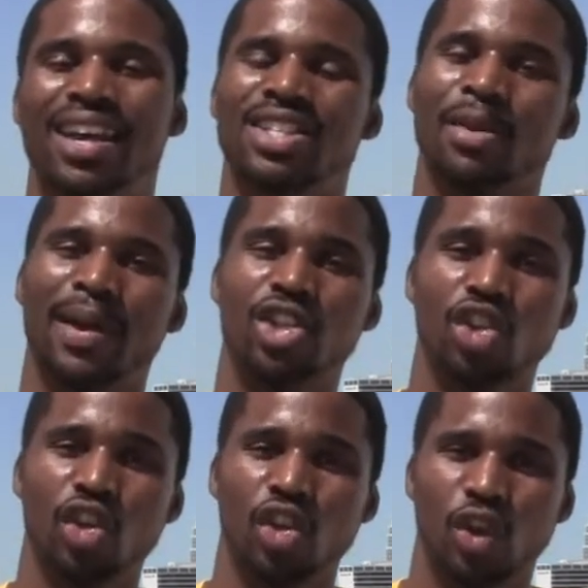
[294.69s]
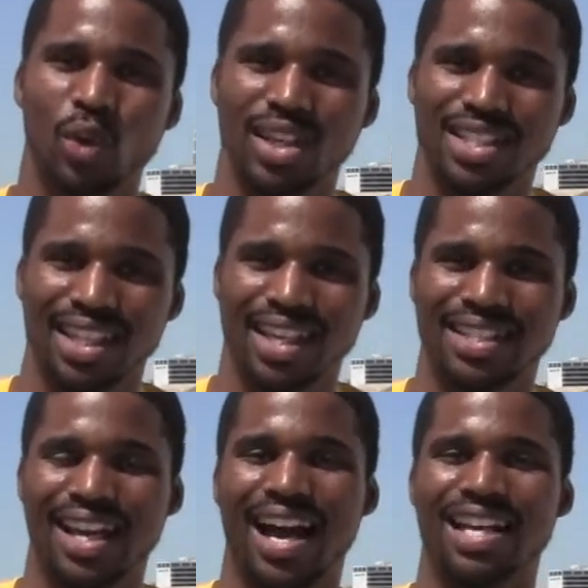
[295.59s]
So make sure you do these things,
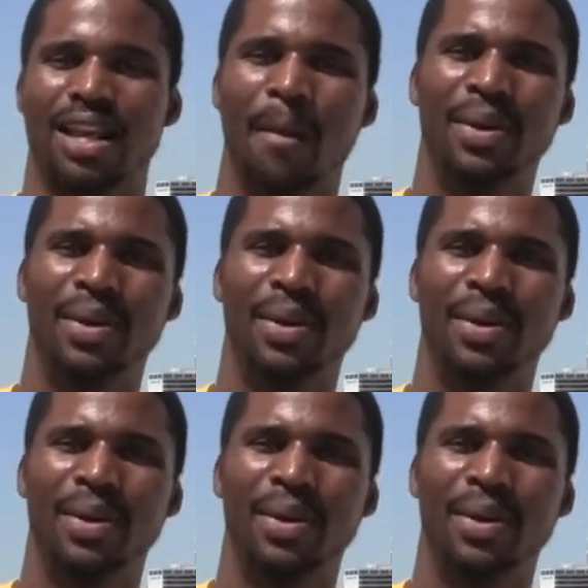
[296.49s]
guys.